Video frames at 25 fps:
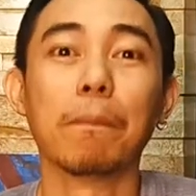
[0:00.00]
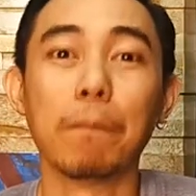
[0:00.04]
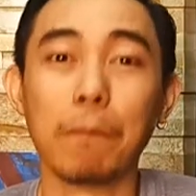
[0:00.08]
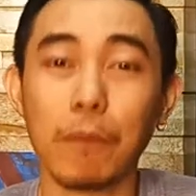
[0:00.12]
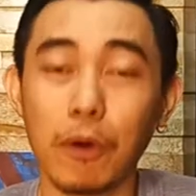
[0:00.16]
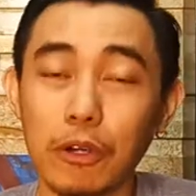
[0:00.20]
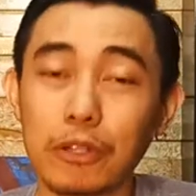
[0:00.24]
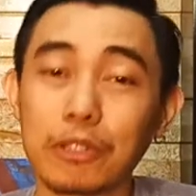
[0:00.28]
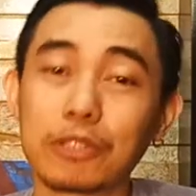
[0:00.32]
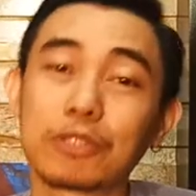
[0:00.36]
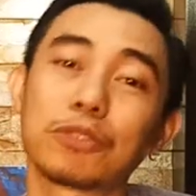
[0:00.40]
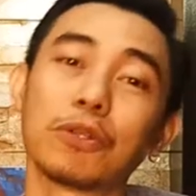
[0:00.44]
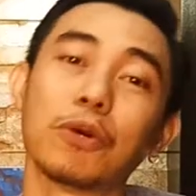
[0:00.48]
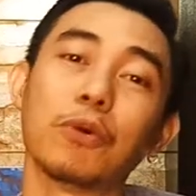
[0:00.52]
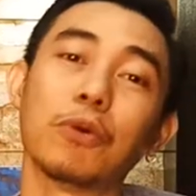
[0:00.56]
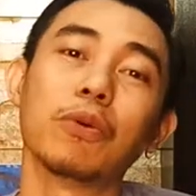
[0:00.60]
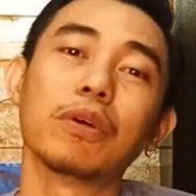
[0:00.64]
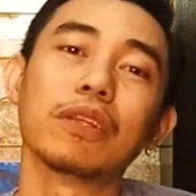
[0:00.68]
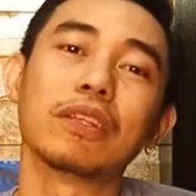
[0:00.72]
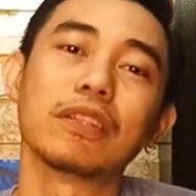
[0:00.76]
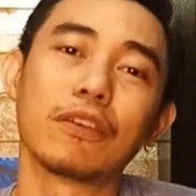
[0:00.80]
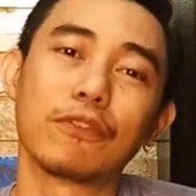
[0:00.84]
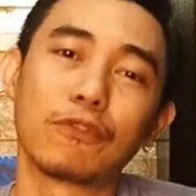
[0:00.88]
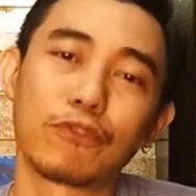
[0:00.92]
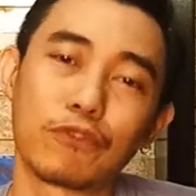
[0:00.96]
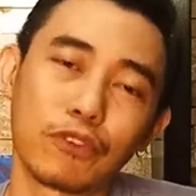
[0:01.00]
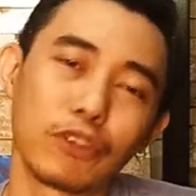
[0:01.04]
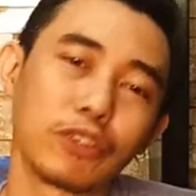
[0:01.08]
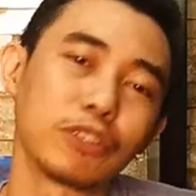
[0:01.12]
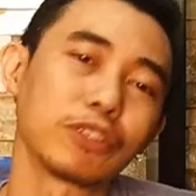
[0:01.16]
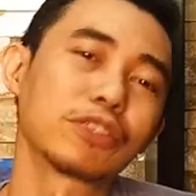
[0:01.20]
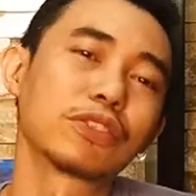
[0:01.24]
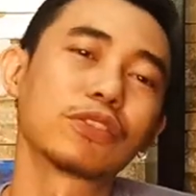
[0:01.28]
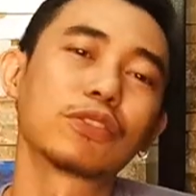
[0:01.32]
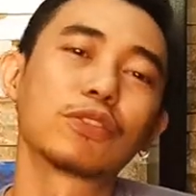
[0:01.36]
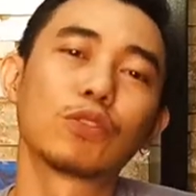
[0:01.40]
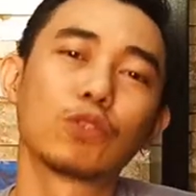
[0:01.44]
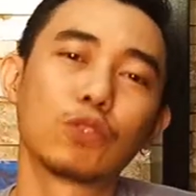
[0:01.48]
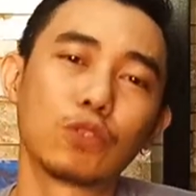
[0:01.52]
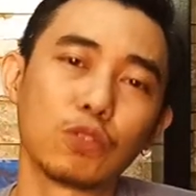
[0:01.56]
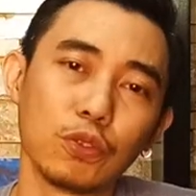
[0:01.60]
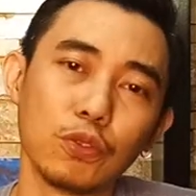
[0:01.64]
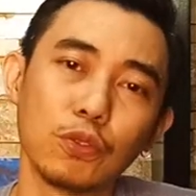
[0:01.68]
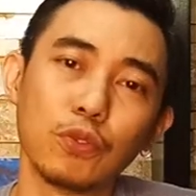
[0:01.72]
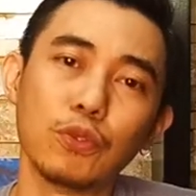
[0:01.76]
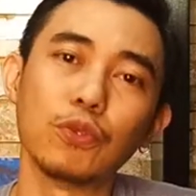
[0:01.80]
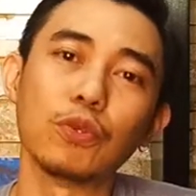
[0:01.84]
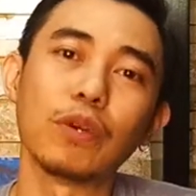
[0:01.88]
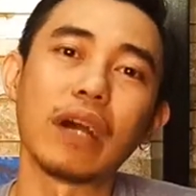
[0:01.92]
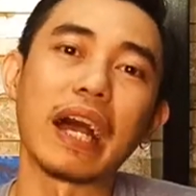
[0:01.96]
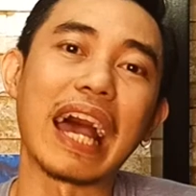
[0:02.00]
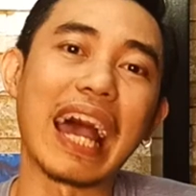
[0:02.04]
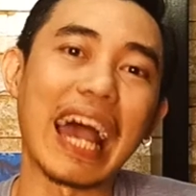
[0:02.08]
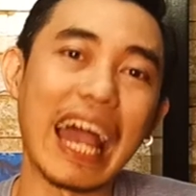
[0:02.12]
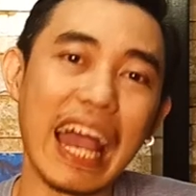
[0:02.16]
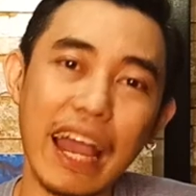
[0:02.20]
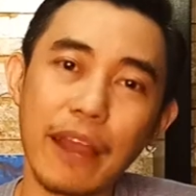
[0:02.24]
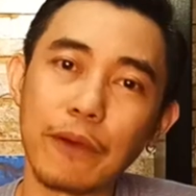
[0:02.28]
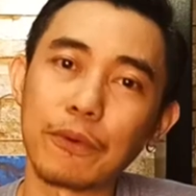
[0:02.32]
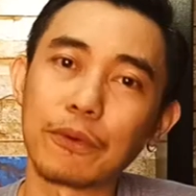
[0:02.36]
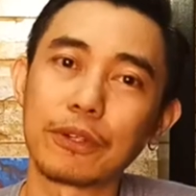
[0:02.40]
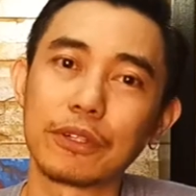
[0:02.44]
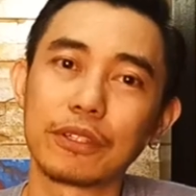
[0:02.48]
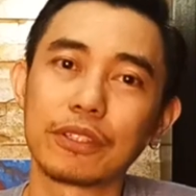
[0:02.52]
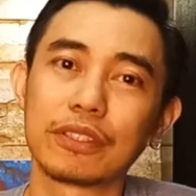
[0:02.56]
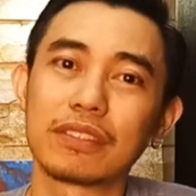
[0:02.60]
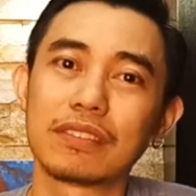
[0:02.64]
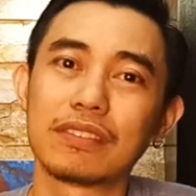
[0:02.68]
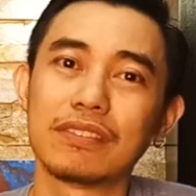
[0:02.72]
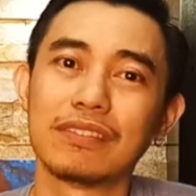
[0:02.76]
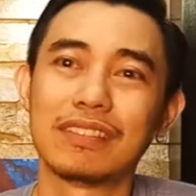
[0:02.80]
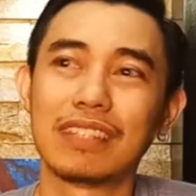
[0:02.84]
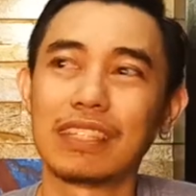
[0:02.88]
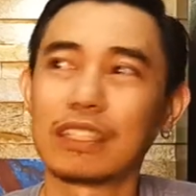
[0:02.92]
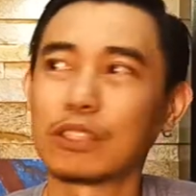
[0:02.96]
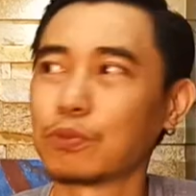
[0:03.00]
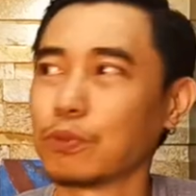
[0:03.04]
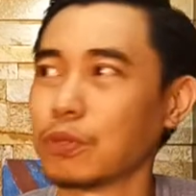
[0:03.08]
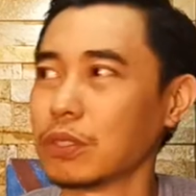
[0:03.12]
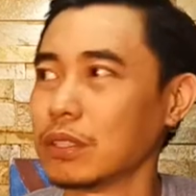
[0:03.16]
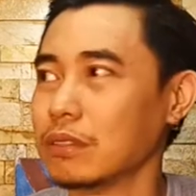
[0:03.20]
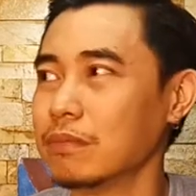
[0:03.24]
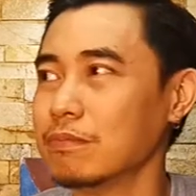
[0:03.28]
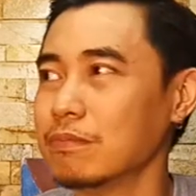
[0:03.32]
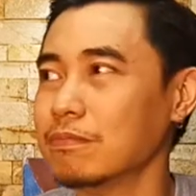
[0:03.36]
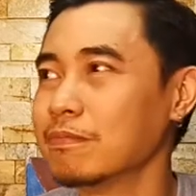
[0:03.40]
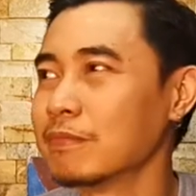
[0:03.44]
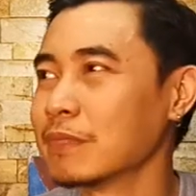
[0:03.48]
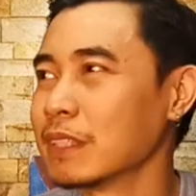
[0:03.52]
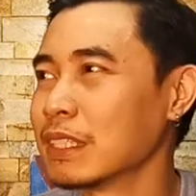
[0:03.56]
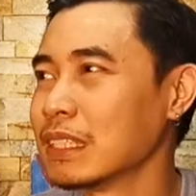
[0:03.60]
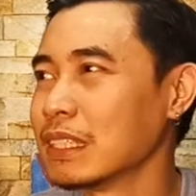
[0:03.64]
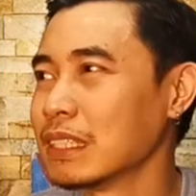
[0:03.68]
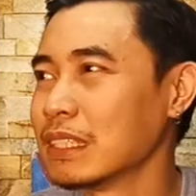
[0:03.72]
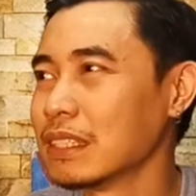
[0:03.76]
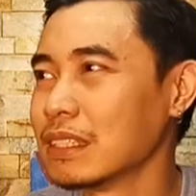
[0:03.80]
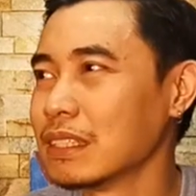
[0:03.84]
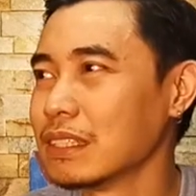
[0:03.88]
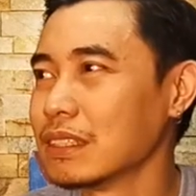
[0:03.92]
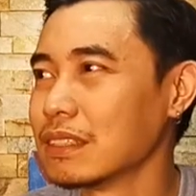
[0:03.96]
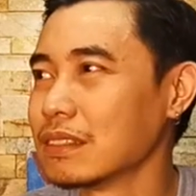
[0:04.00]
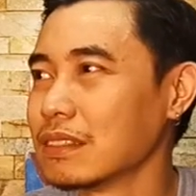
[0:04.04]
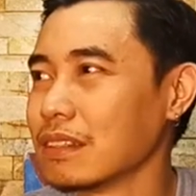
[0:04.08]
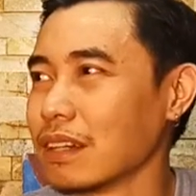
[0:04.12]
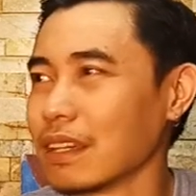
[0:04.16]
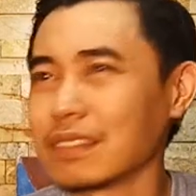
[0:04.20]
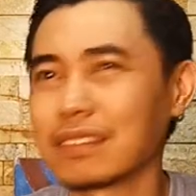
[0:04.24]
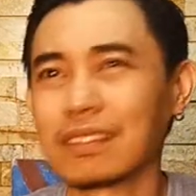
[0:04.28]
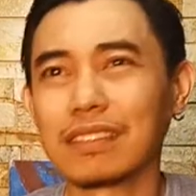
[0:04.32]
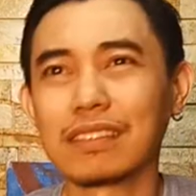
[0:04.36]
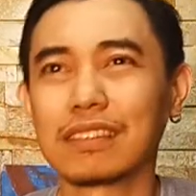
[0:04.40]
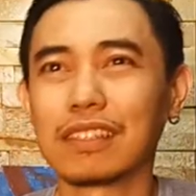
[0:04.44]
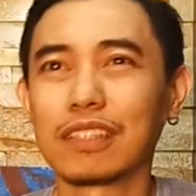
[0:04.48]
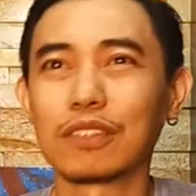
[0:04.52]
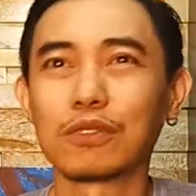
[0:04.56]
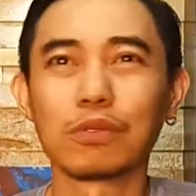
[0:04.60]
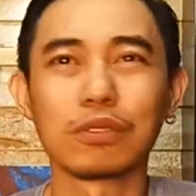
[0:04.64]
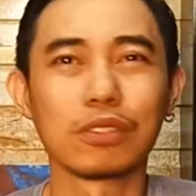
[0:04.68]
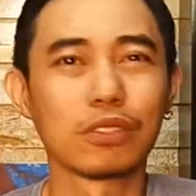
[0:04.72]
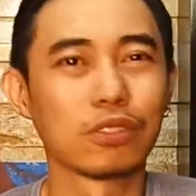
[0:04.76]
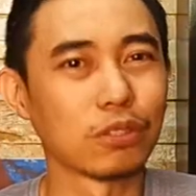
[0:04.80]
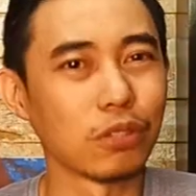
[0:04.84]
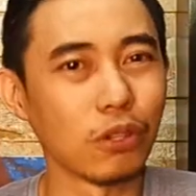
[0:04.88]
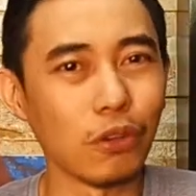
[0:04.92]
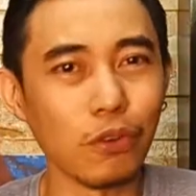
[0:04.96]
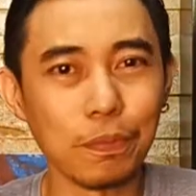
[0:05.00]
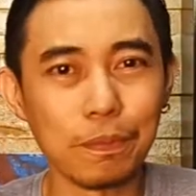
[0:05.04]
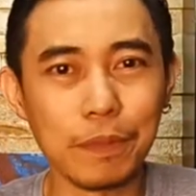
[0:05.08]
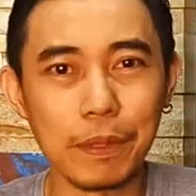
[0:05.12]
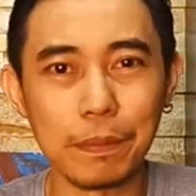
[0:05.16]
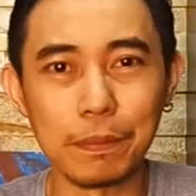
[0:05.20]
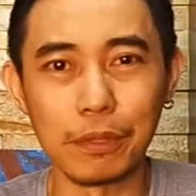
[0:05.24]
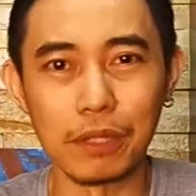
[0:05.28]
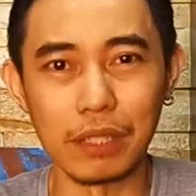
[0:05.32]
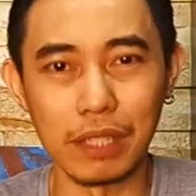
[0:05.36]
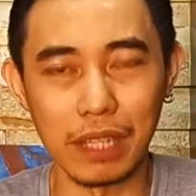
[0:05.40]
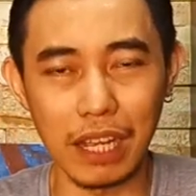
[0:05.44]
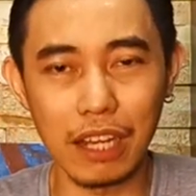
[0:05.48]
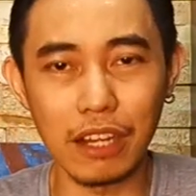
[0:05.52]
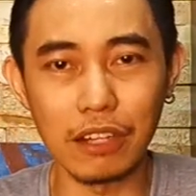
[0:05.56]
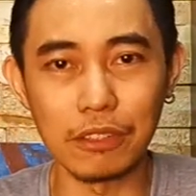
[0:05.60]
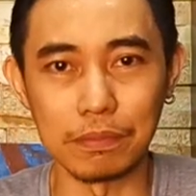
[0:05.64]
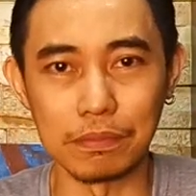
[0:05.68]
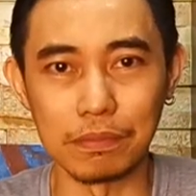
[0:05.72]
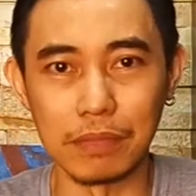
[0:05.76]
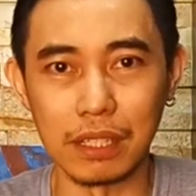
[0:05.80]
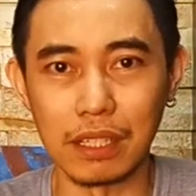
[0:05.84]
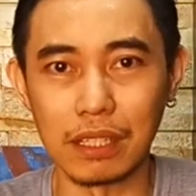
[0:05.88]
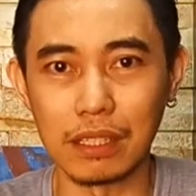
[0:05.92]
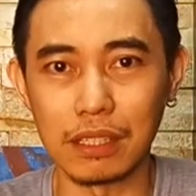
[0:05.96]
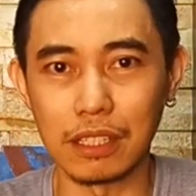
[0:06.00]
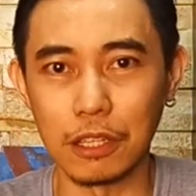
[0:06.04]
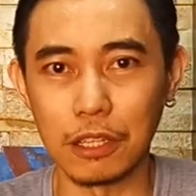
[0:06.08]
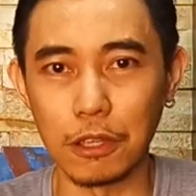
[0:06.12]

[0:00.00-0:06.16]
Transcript: More so in the first two hours. This would I think this would choke people out, man.